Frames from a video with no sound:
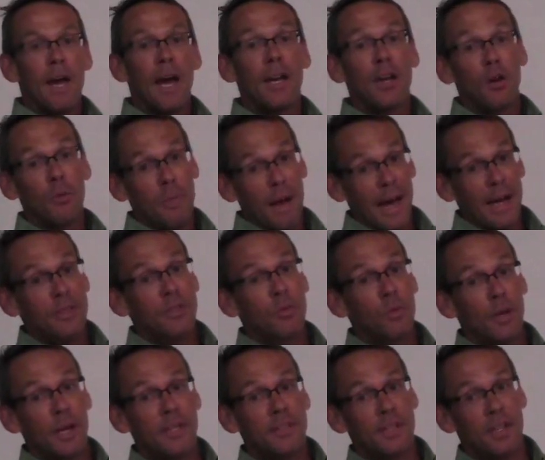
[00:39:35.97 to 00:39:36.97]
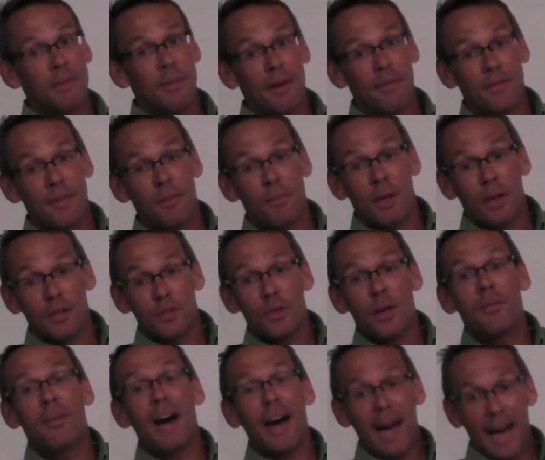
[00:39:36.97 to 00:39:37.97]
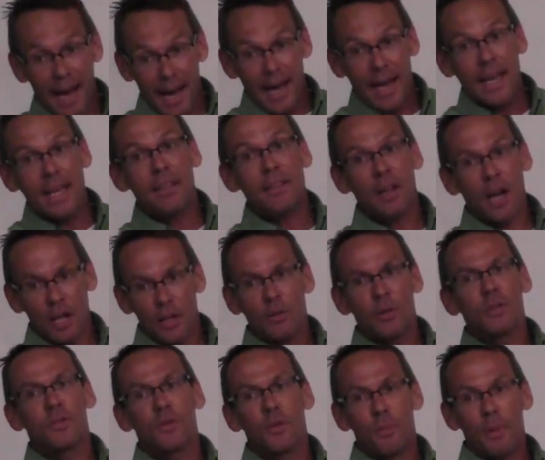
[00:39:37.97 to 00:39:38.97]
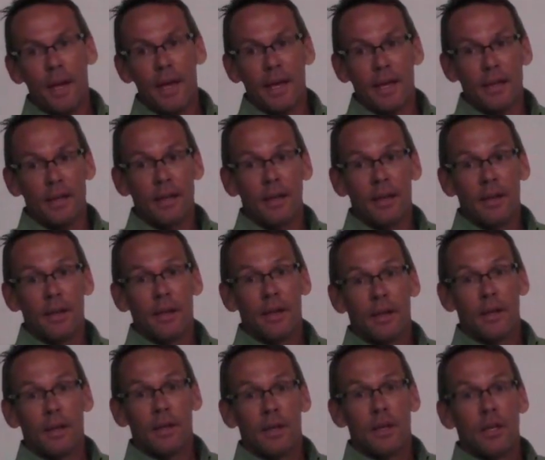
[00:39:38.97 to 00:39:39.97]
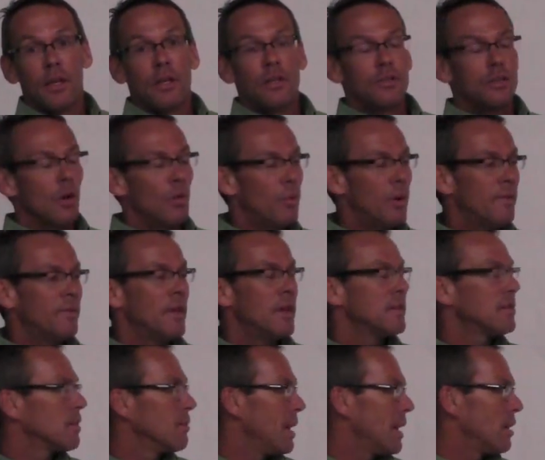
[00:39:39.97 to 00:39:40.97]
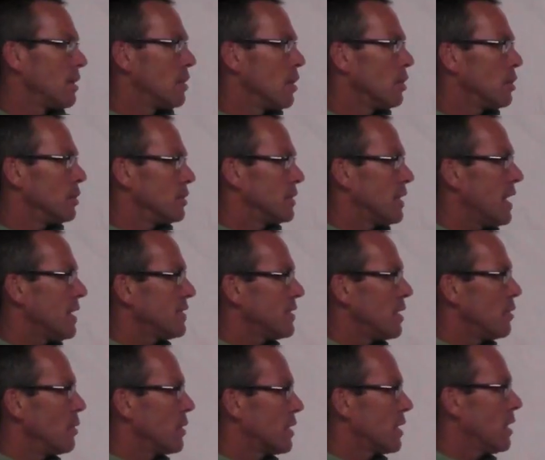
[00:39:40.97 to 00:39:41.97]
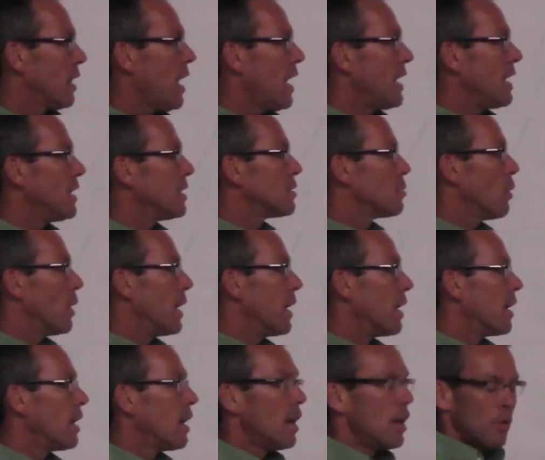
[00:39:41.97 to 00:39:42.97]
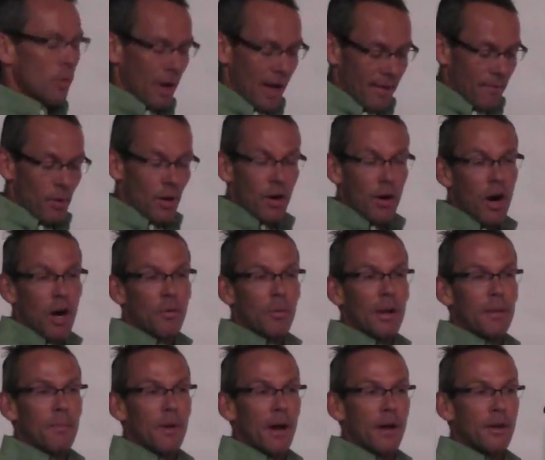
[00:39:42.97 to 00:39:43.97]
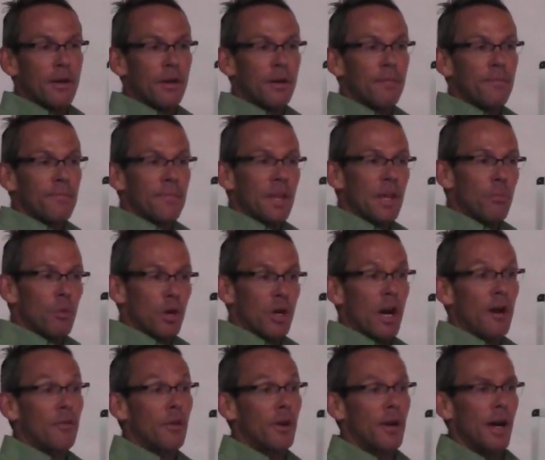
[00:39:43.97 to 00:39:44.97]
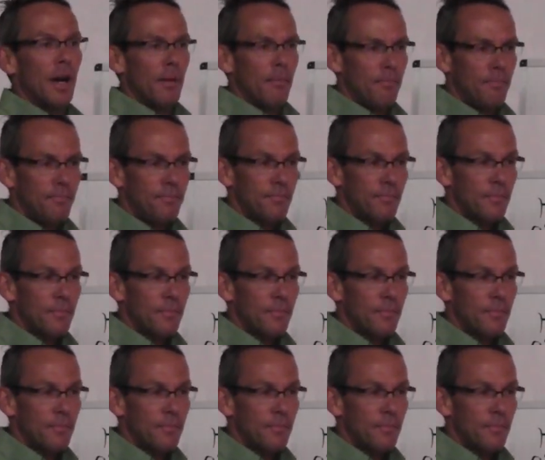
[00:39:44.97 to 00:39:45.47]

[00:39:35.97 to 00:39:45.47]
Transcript: I go back to what I said about females. You have a high tolerance for pain. So we've done some anecdotal testing with clients where we'll have more heart rate monitor and we'll cover it up.